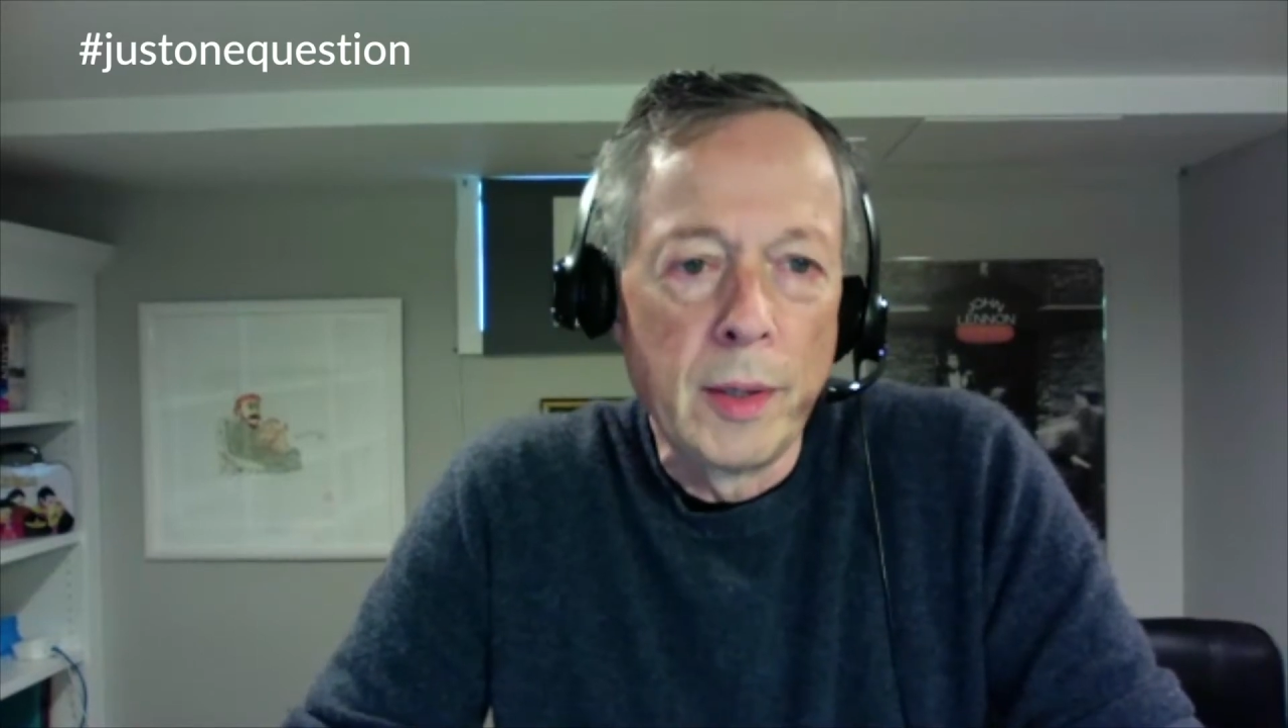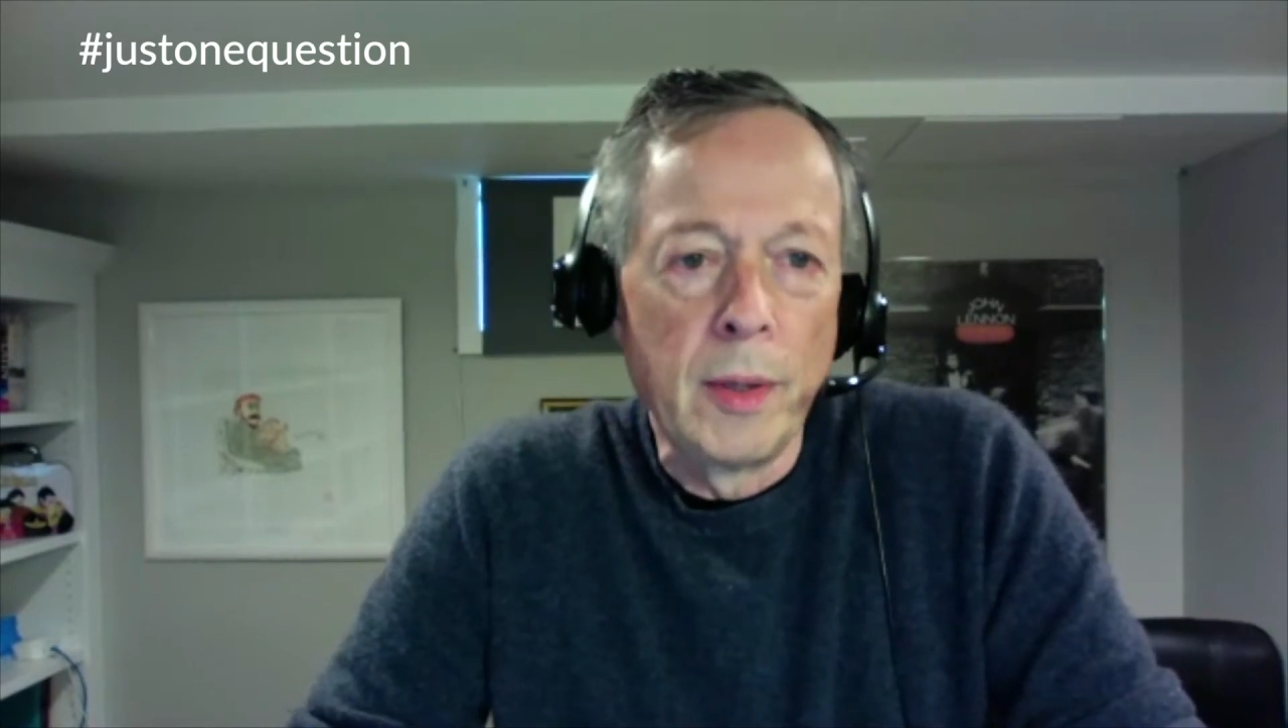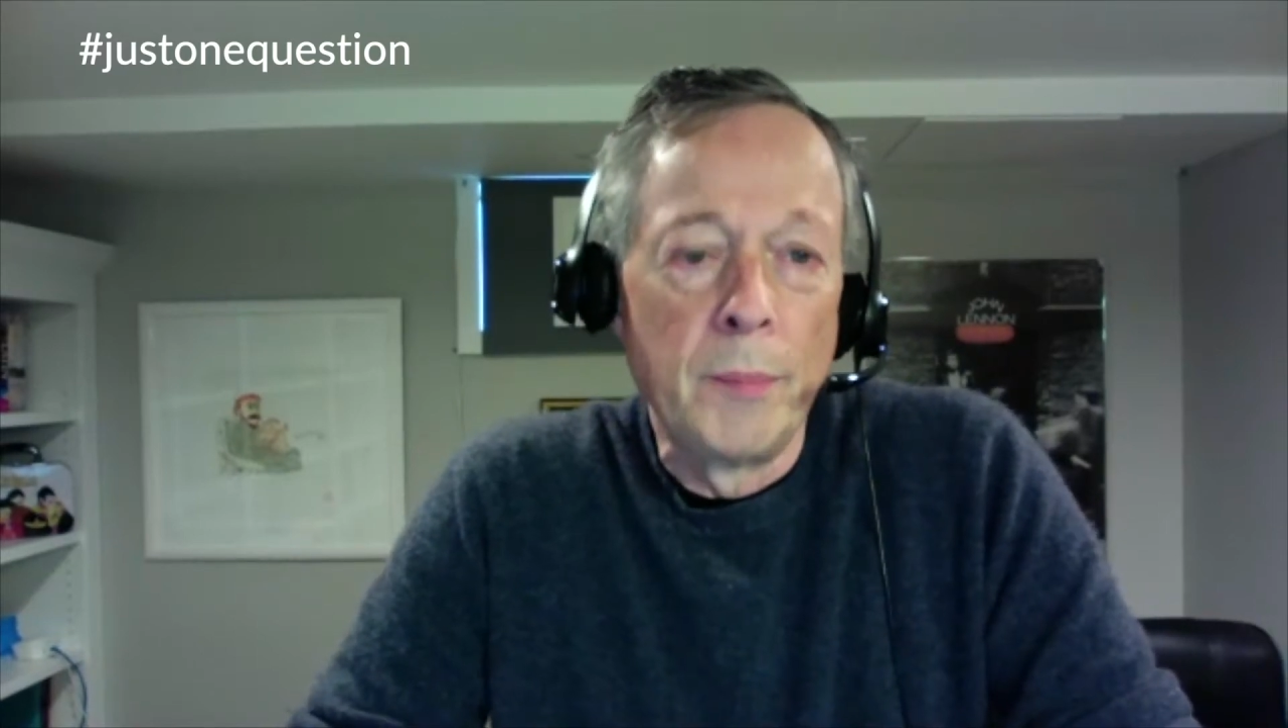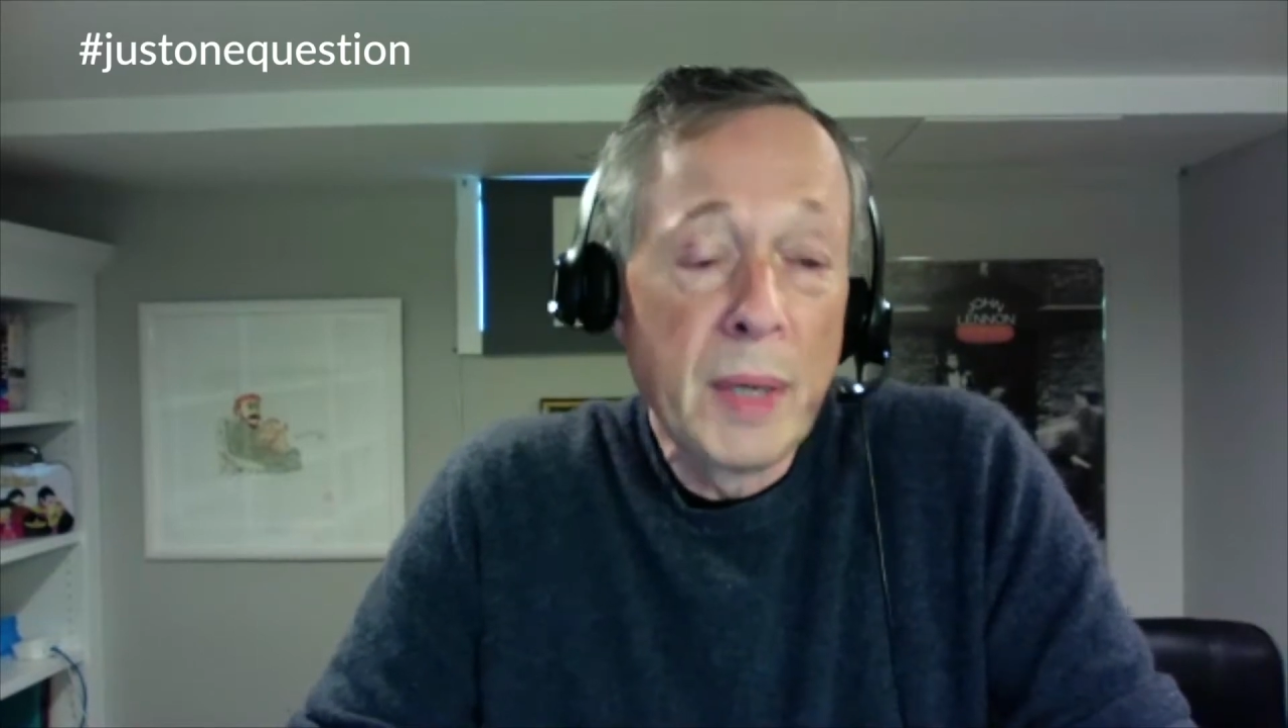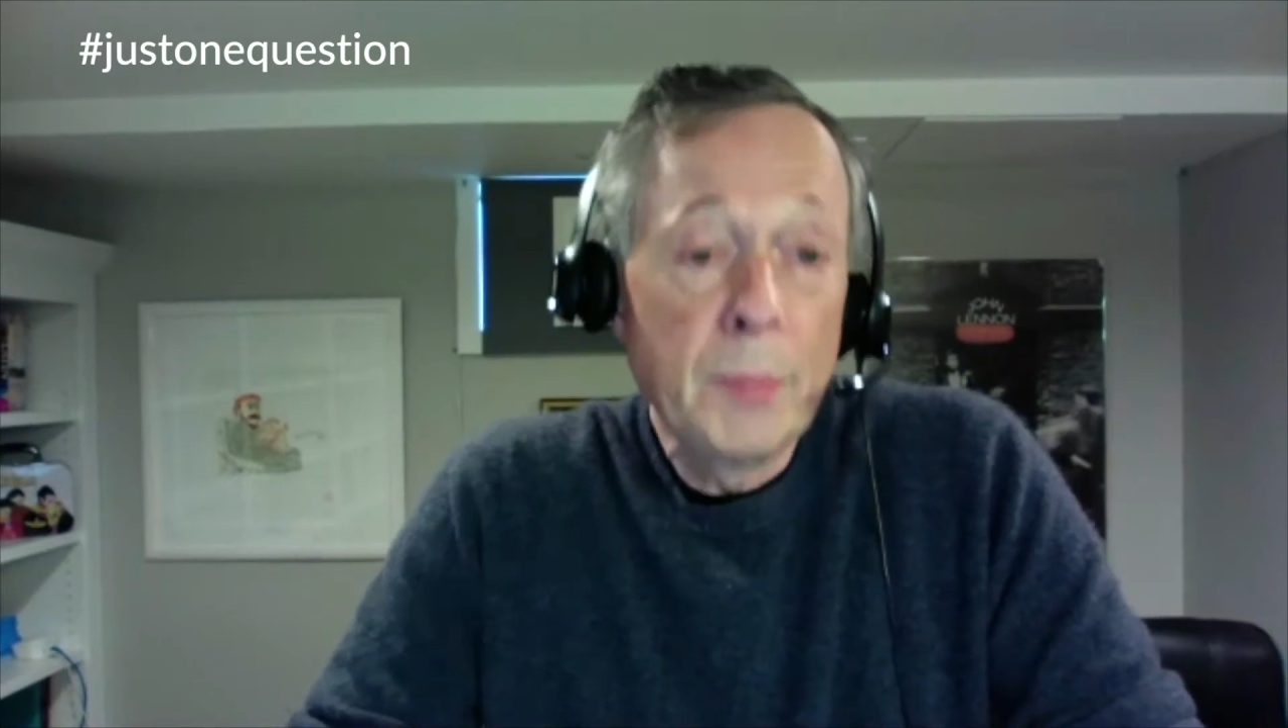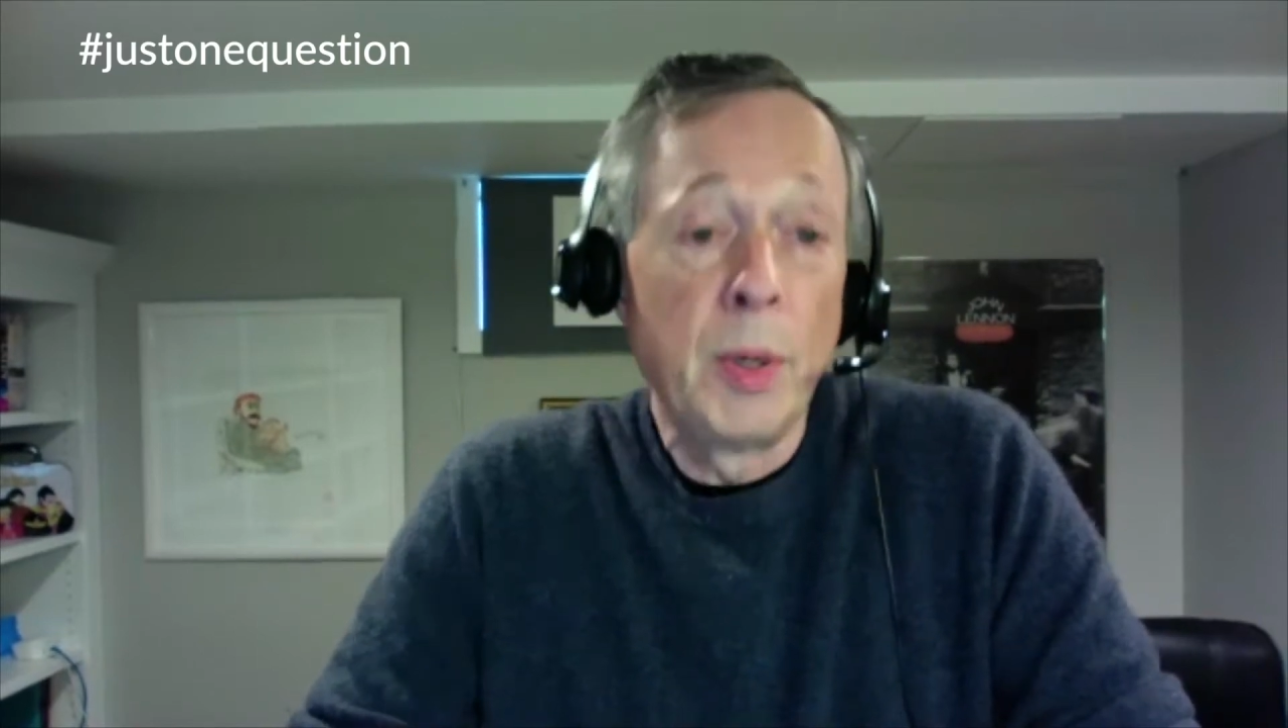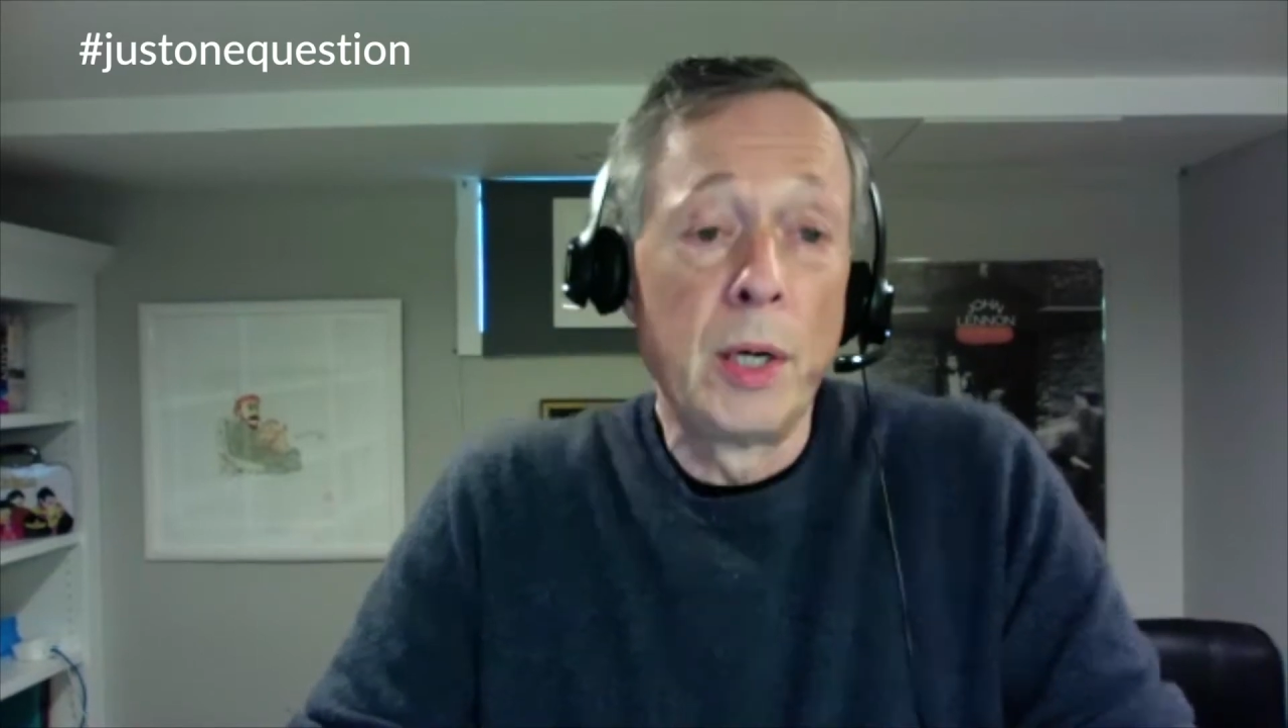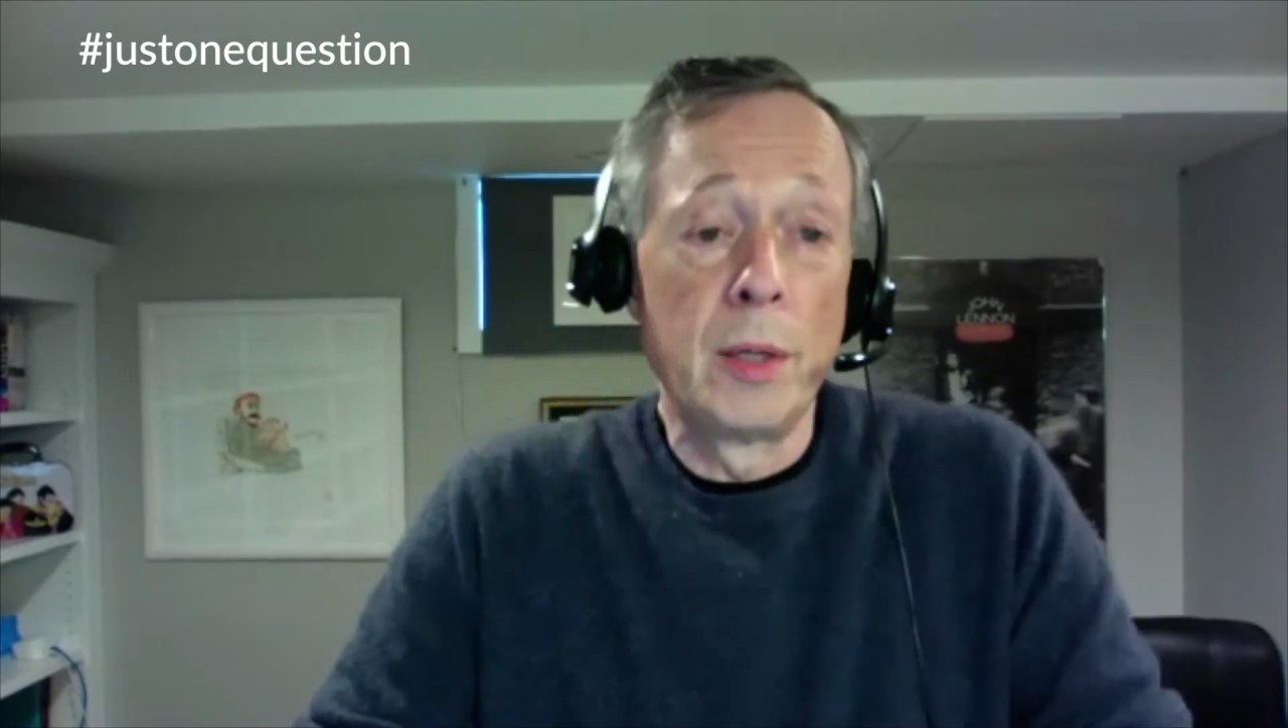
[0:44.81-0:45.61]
a big part